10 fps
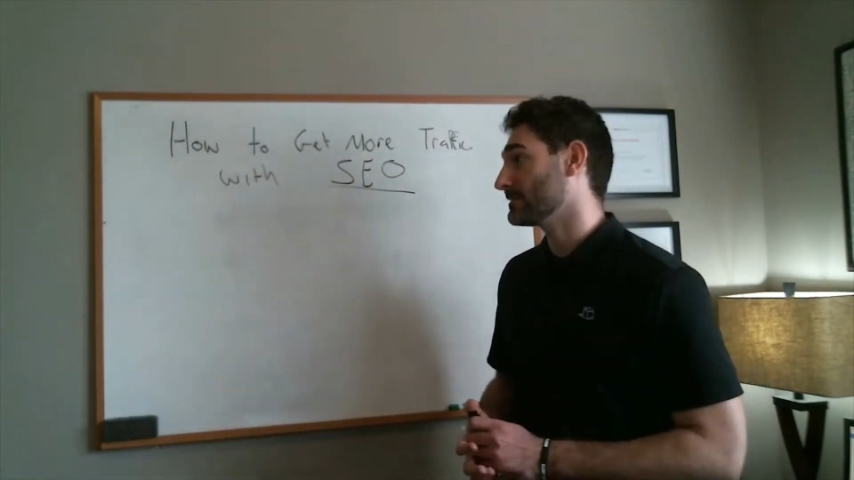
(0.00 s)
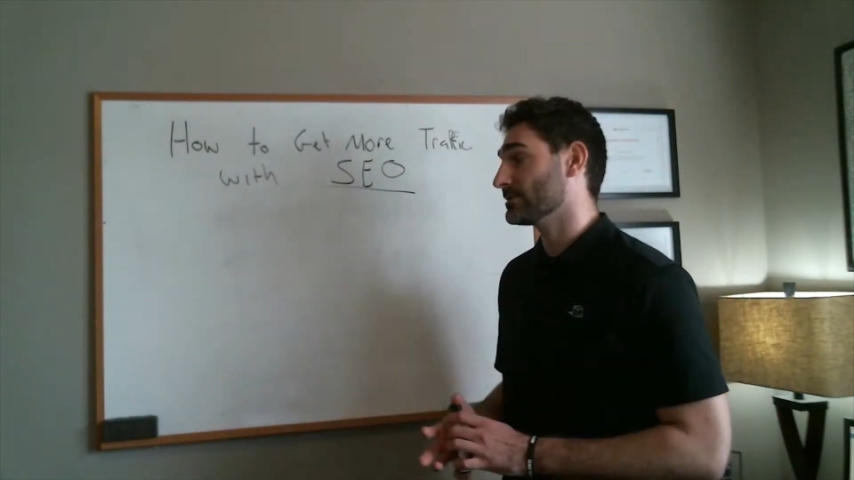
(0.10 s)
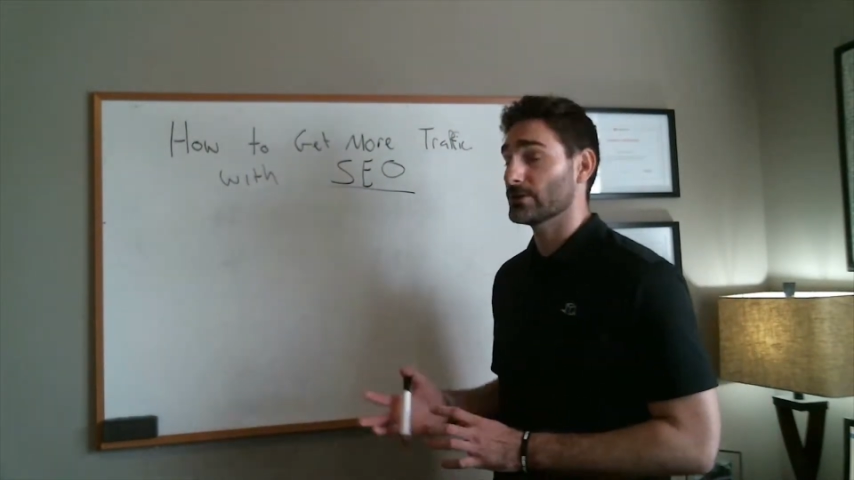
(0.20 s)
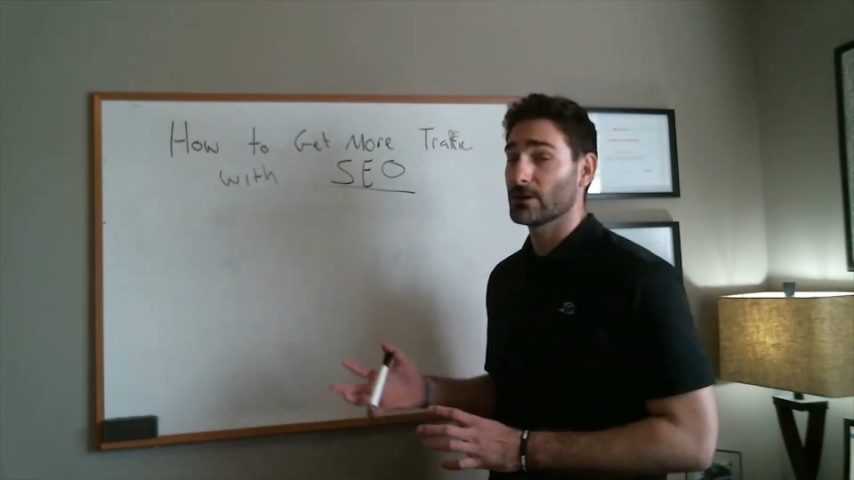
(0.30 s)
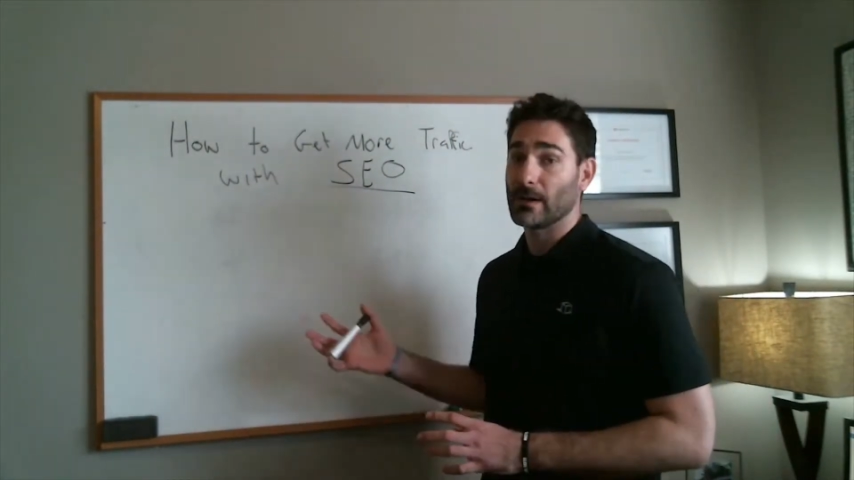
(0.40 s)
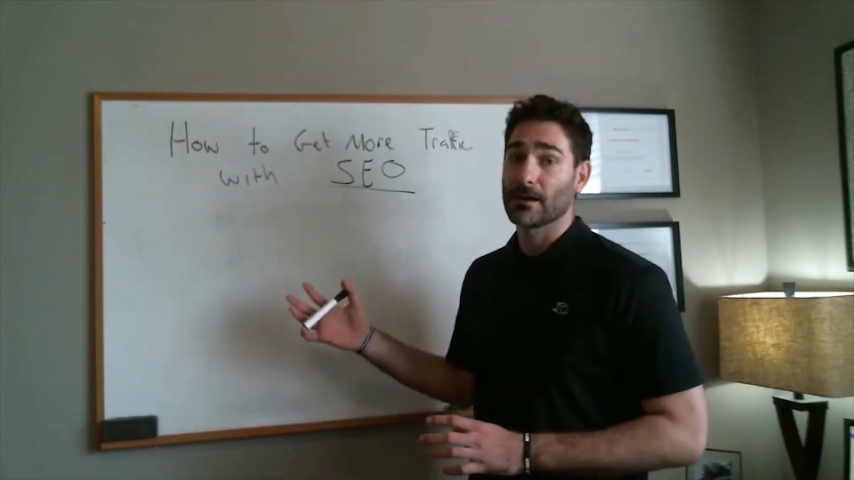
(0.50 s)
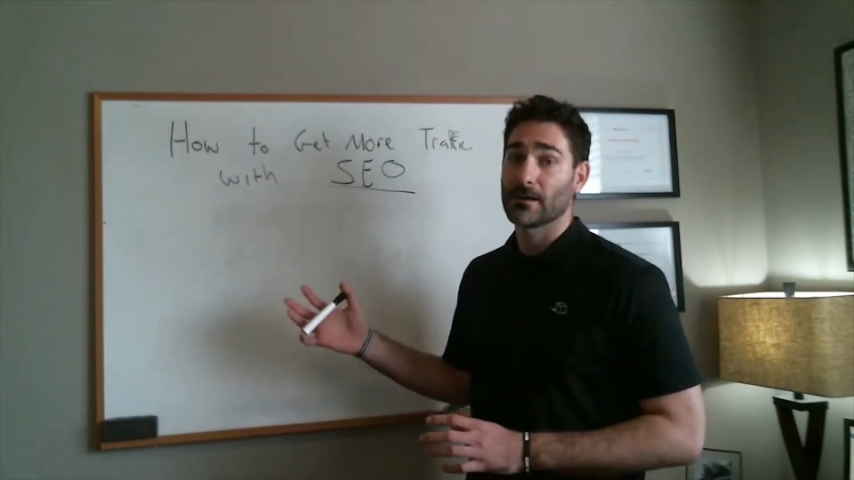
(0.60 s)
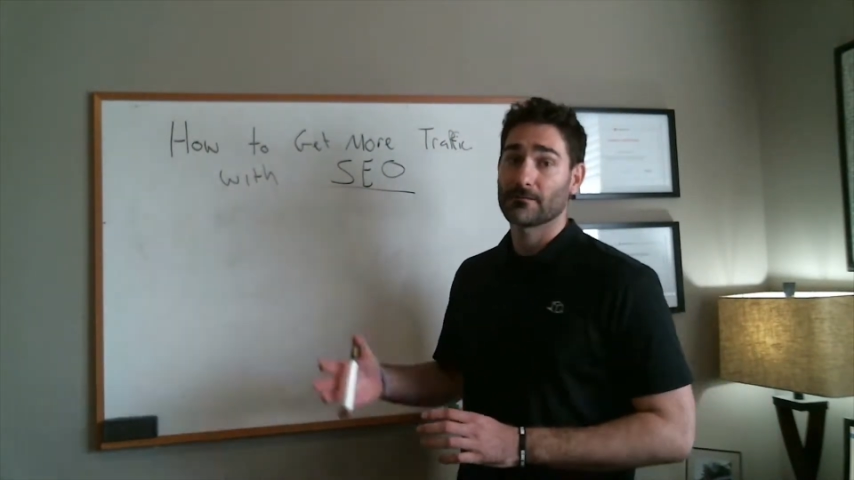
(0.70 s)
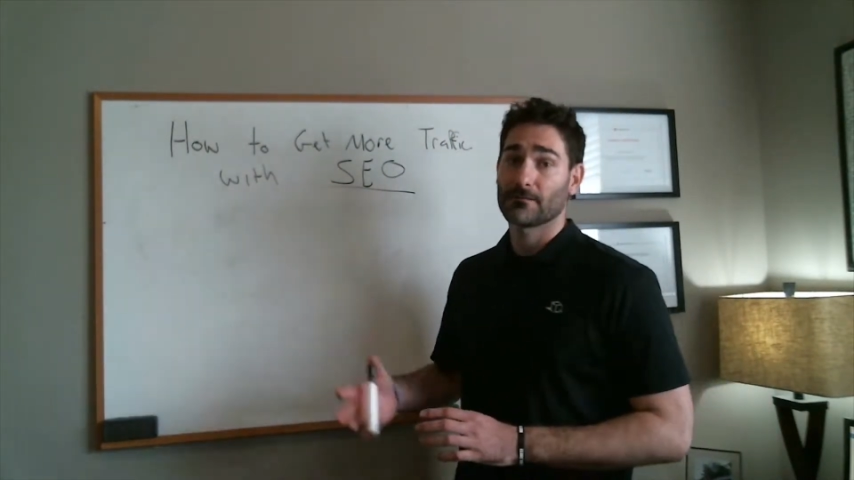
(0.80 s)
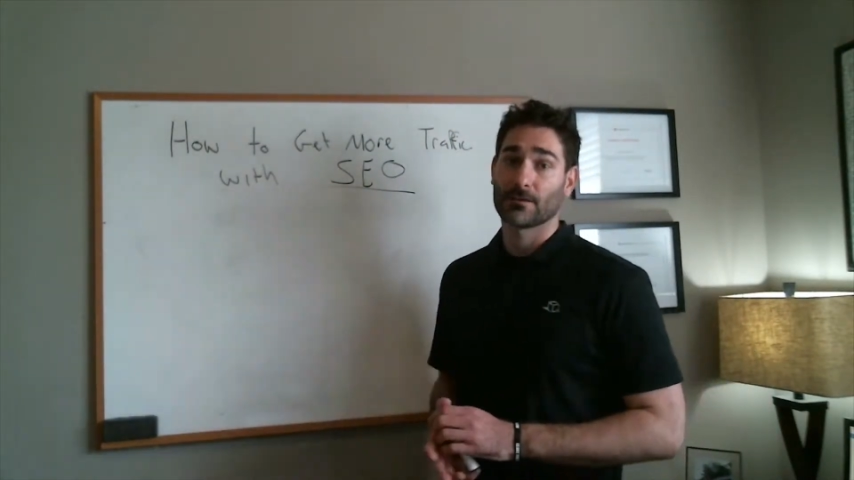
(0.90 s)
to show up
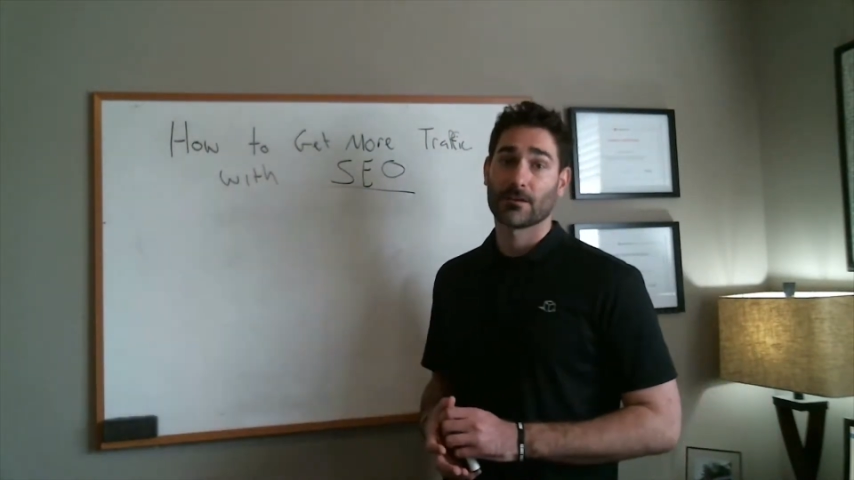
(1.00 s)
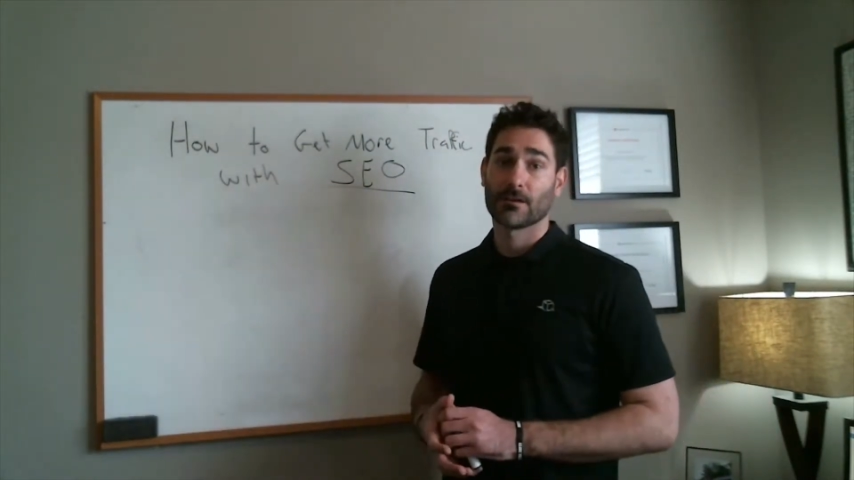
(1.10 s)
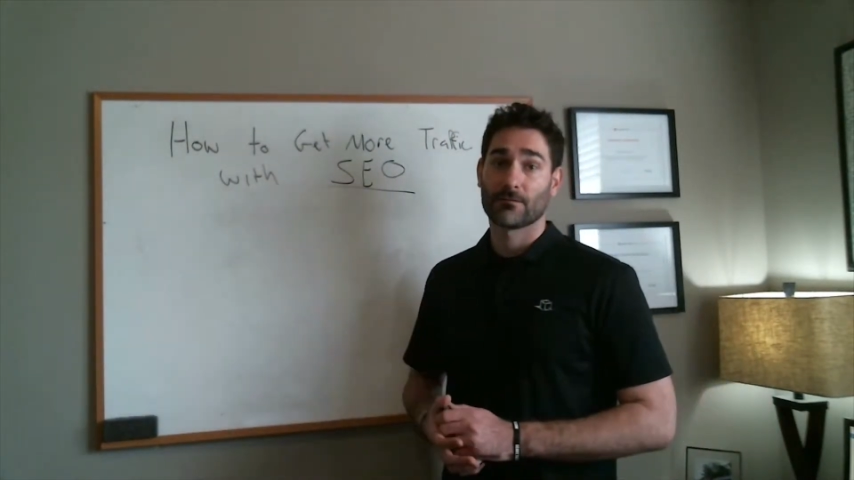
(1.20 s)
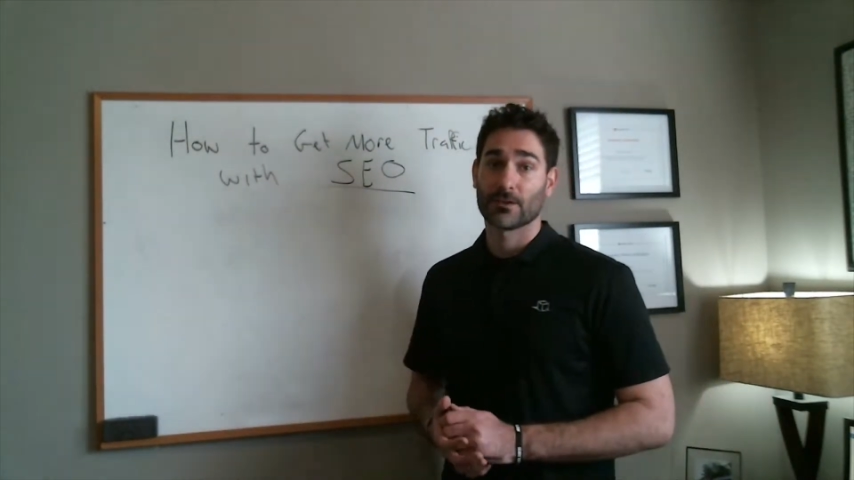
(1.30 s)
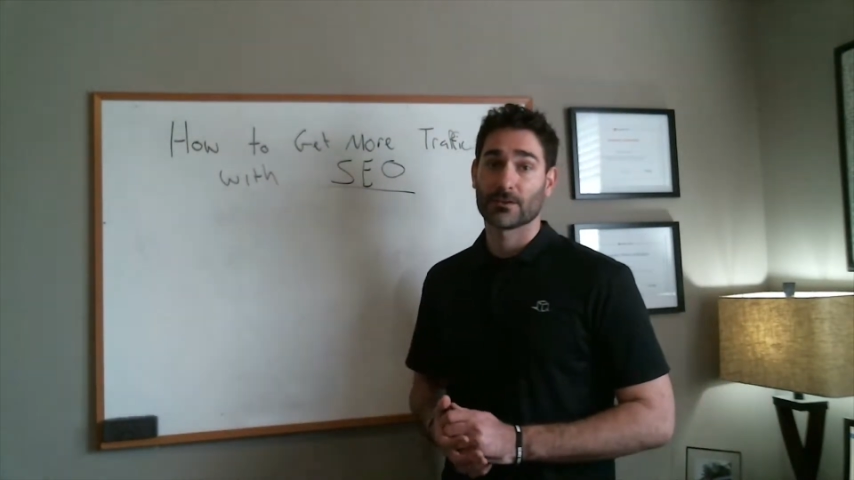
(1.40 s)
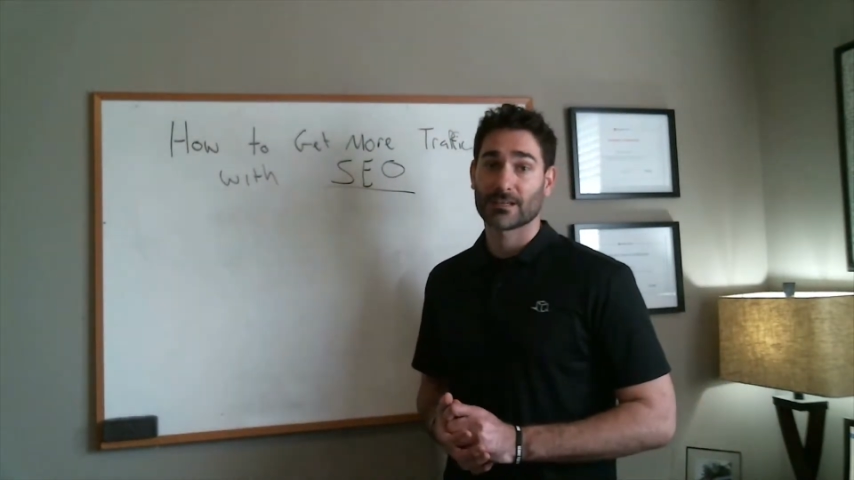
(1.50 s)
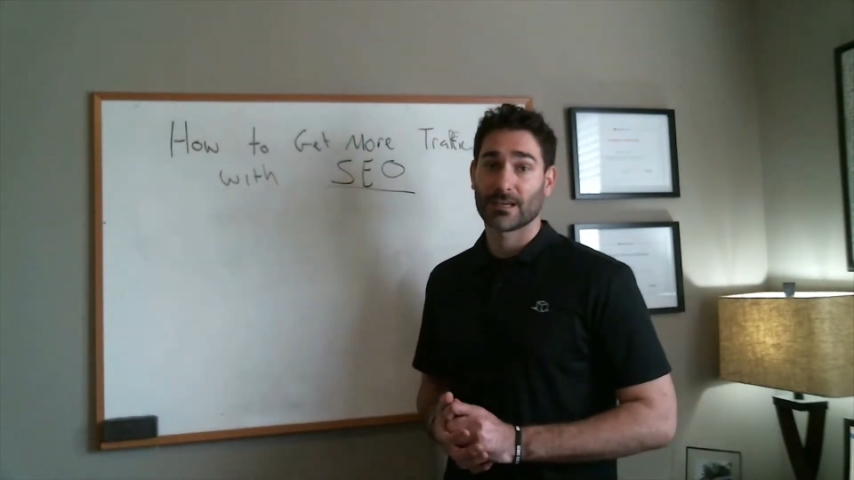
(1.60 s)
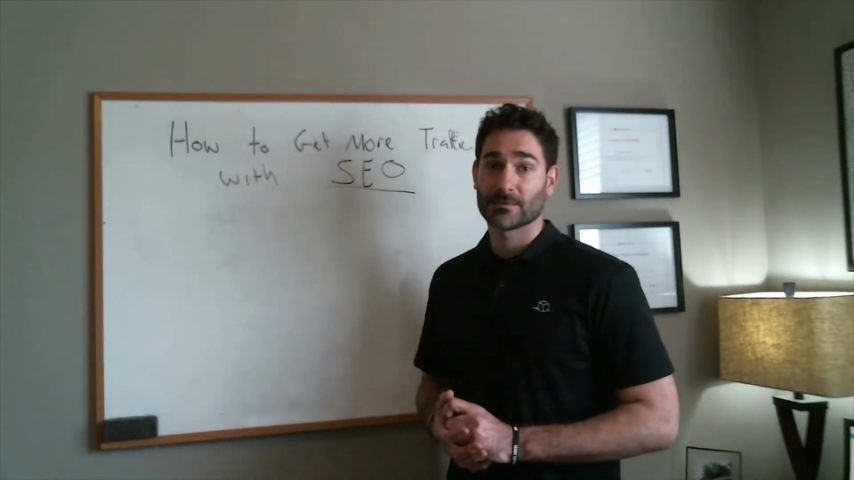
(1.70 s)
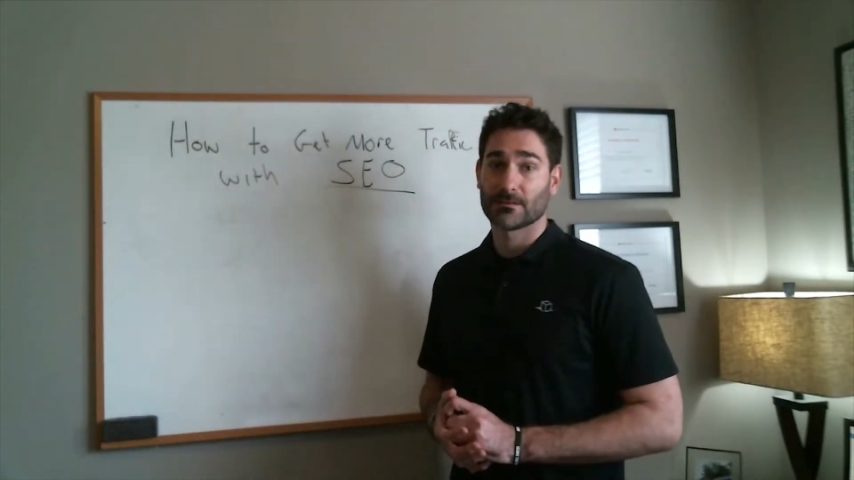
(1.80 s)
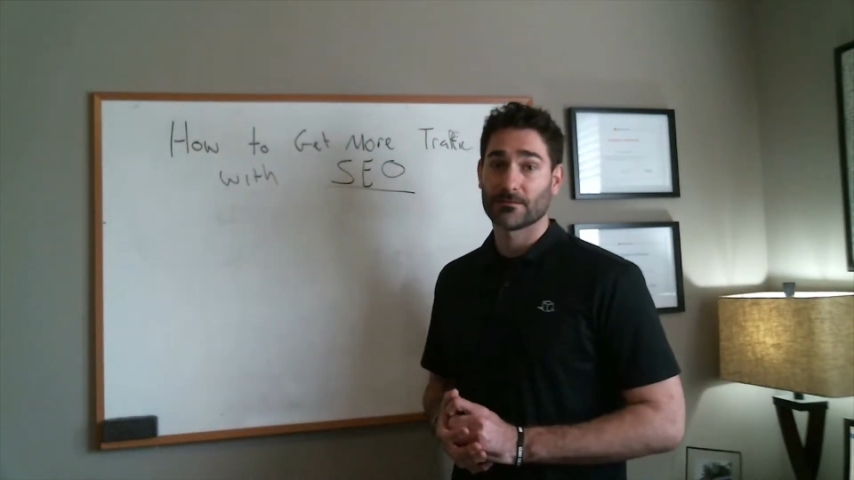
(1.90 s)
higher for those
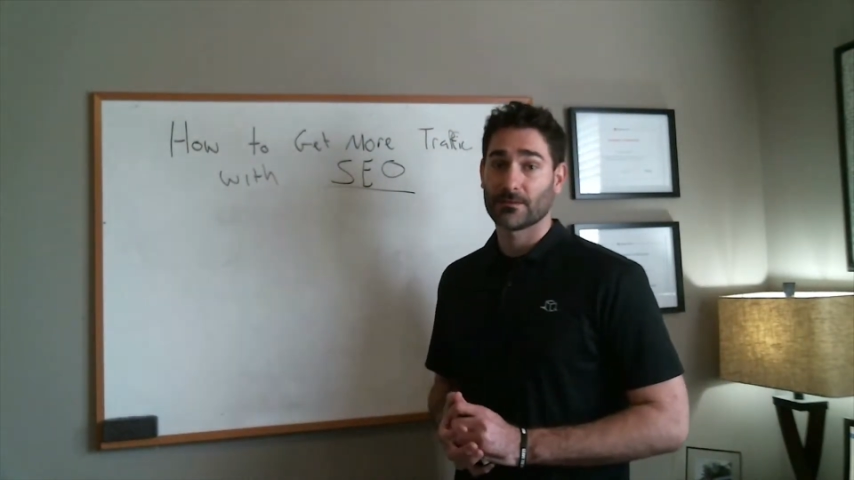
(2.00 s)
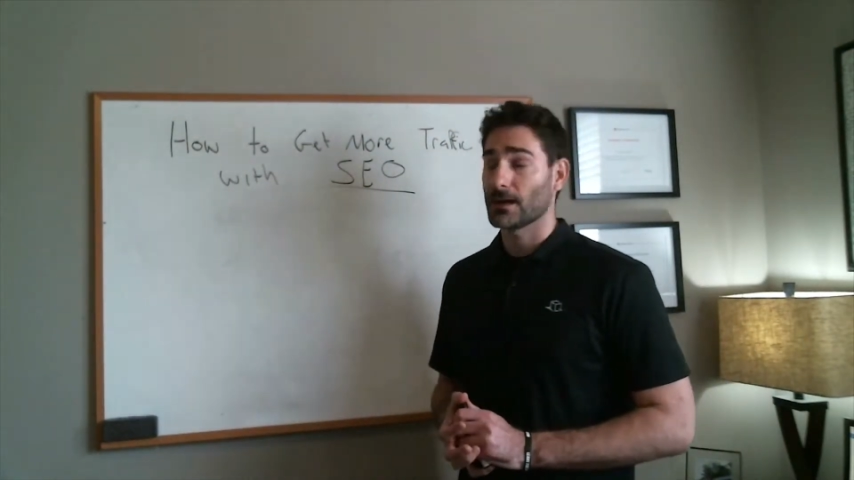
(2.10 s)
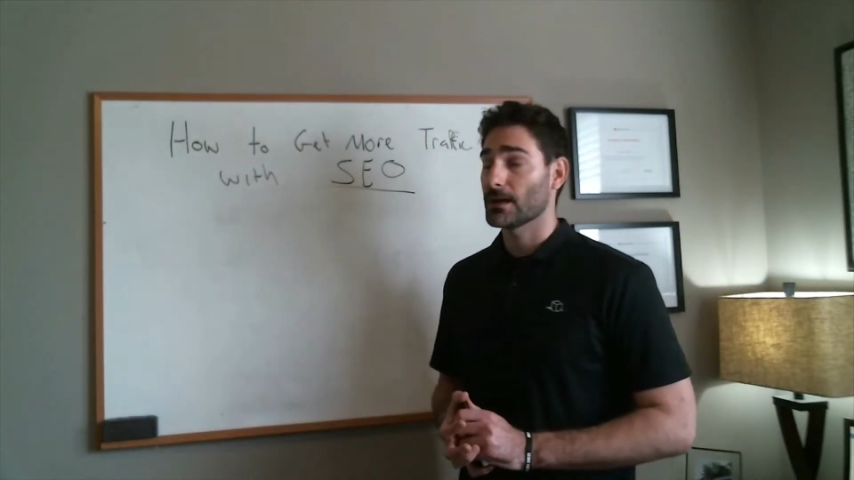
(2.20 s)
types of